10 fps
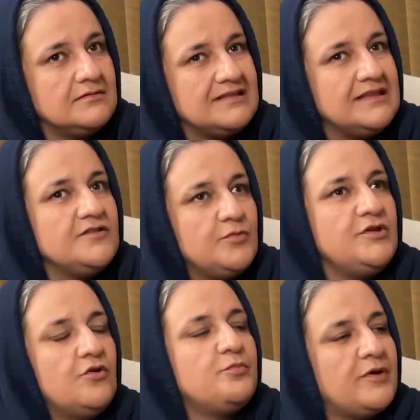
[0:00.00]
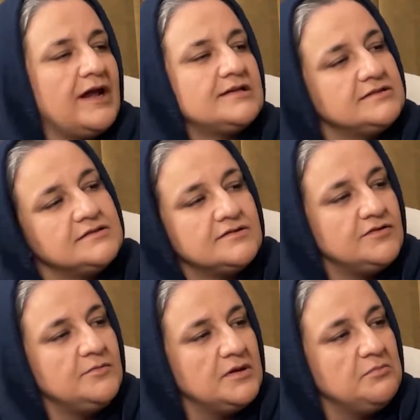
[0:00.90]
the things we don't practice as
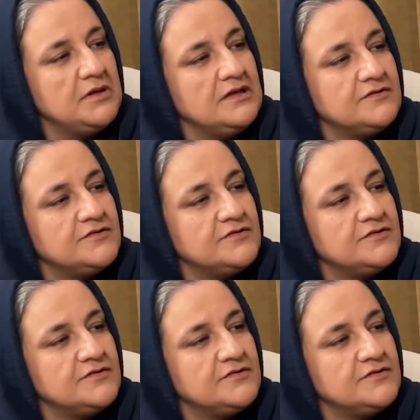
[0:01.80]
human beings